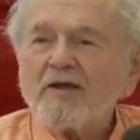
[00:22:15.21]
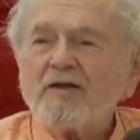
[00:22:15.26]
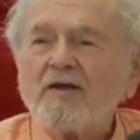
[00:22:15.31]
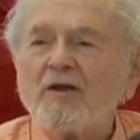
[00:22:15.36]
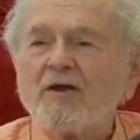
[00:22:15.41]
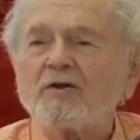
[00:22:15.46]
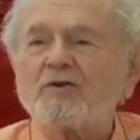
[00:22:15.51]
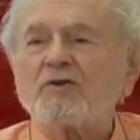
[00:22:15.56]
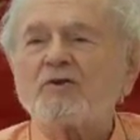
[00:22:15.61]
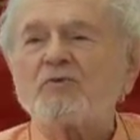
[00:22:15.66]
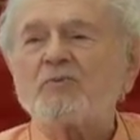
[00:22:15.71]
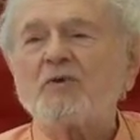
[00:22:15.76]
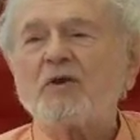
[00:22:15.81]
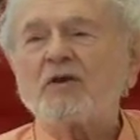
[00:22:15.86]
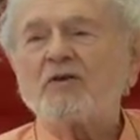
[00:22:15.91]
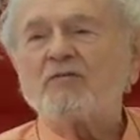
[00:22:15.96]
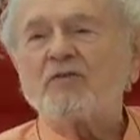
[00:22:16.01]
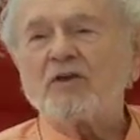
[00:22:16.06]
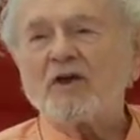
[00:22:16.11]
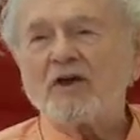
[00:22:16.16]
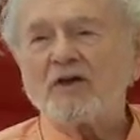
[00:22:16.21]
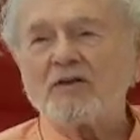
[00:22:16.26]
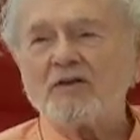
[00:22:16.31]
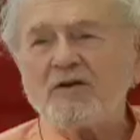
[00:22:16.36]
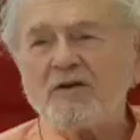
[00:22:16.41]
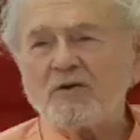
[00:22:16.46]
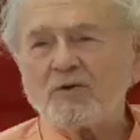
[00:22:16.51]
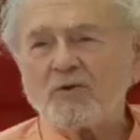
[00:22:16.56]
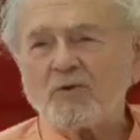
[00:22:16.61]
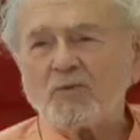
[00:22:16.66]
not to speak of the
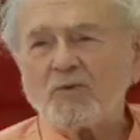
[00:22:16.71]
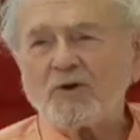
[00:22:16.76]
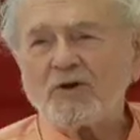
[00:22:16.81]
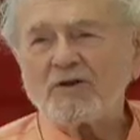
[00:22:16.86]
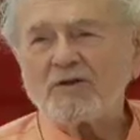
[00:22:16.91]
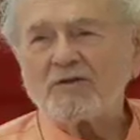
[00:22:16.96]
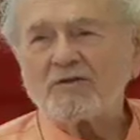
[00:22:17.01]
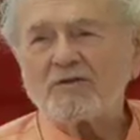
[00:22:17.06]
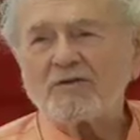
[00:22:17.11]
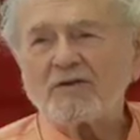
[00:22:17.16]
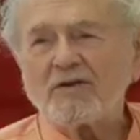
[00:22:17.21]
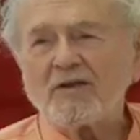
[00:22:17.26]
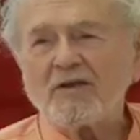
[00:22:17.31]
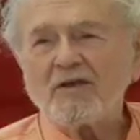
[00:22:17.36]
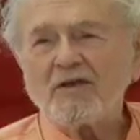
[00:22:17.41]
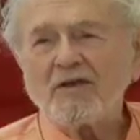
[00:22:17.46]
unknown ones.